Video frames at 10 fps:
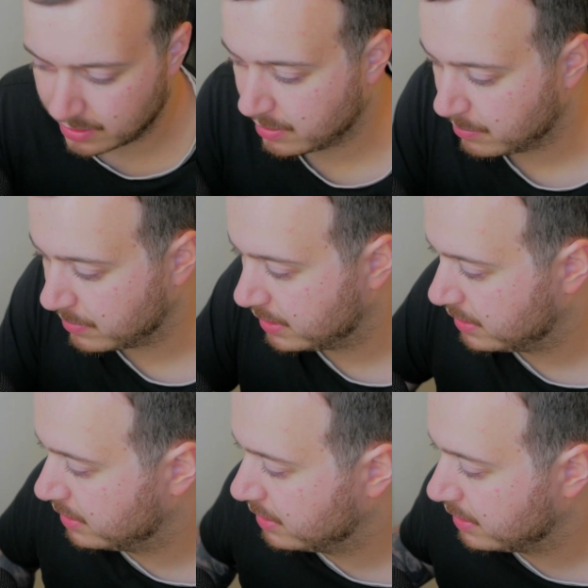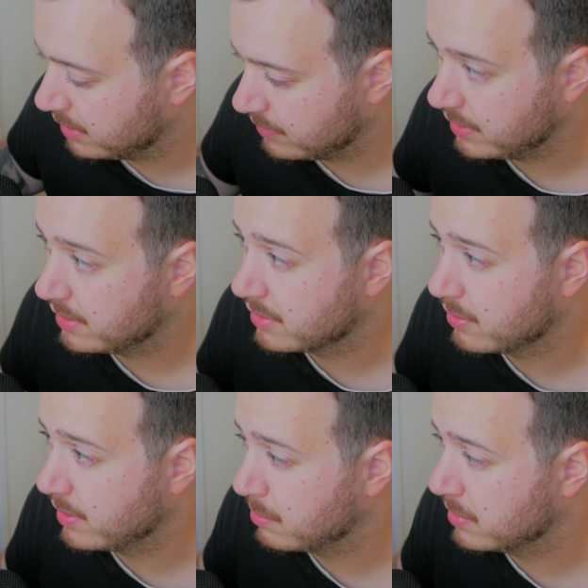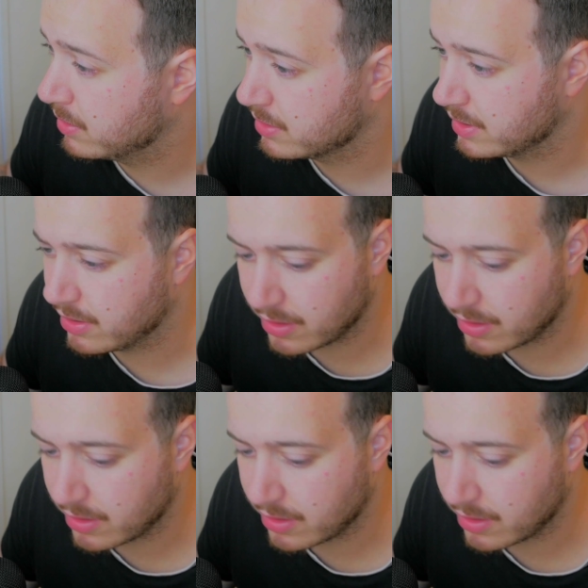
But I have these 3 bills here